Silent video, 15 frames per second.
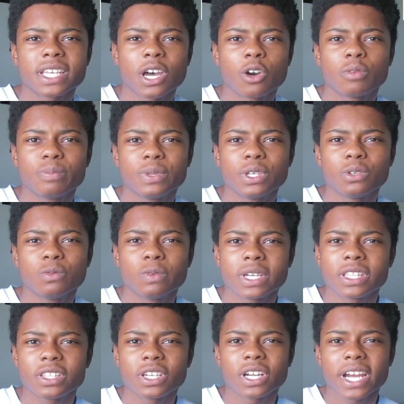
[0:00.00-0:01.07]
help you
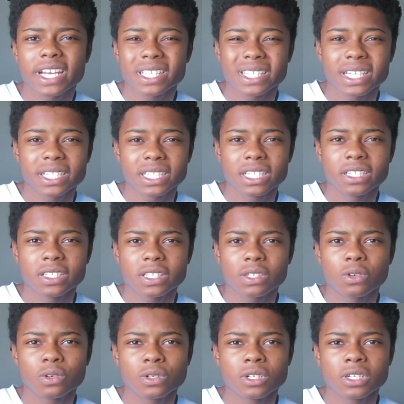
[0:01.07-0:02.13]
with your SAT
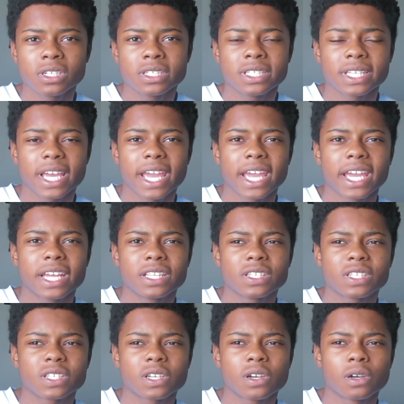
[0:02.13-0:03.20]
scores, and
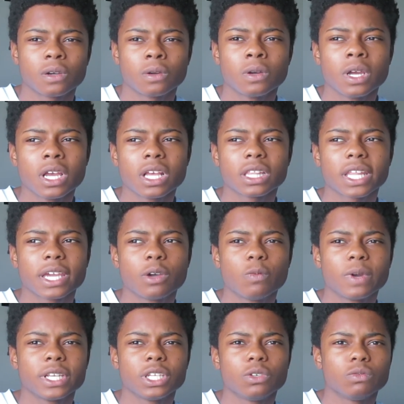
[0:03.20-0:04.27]
so like
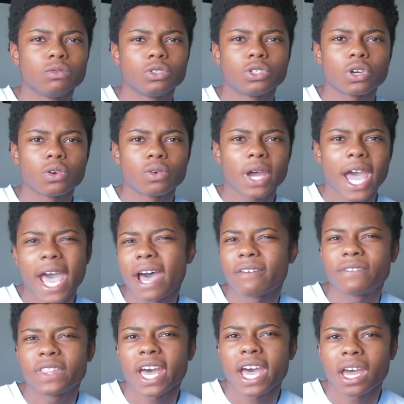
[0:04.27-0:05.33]
when you don't
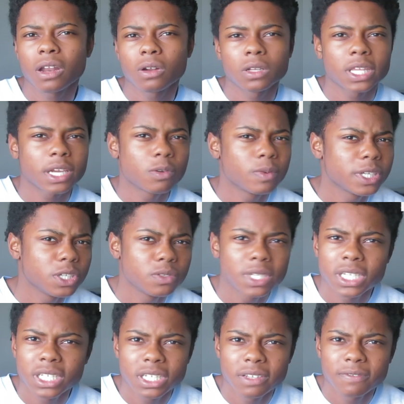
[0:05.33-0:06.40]
have that or like when you
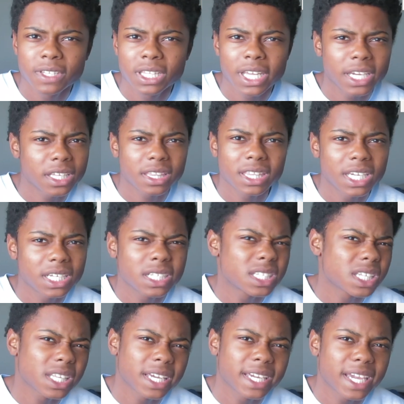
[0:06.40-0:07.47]
didn't even like think
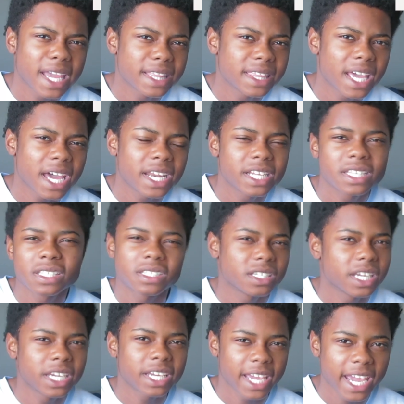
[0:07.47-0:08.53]
to like get that,
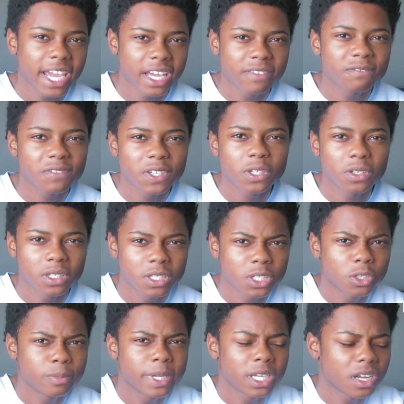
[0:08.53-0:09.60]
it can feel a
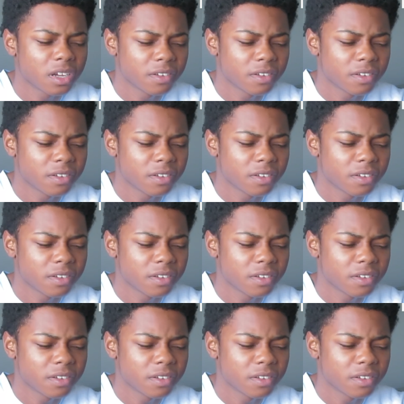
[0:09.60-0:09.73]
little bit